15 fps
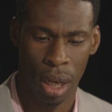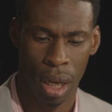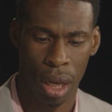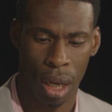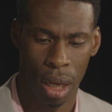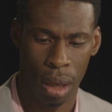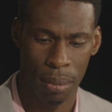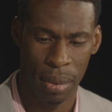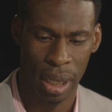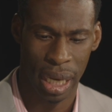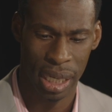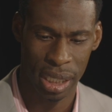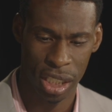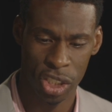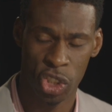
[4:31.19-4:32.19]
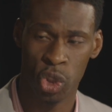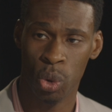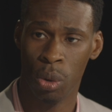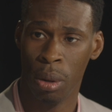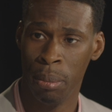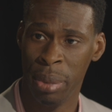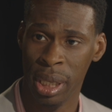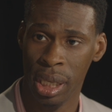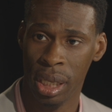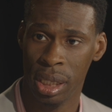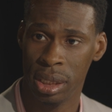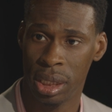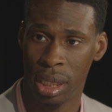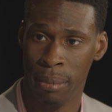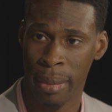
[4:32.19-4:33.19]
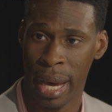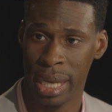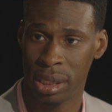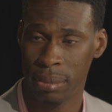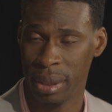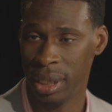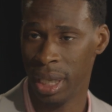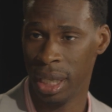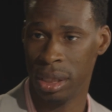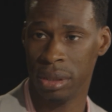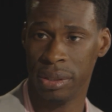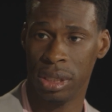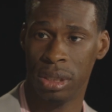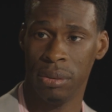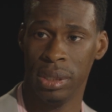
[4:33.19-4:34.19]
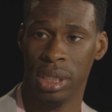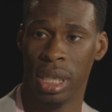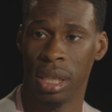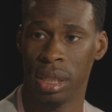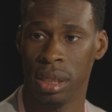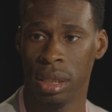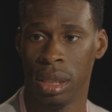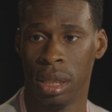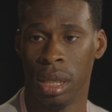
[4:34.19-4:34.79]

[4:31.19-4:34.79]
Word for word: um, like in a zoo, obedient to the master but dangerous to each other.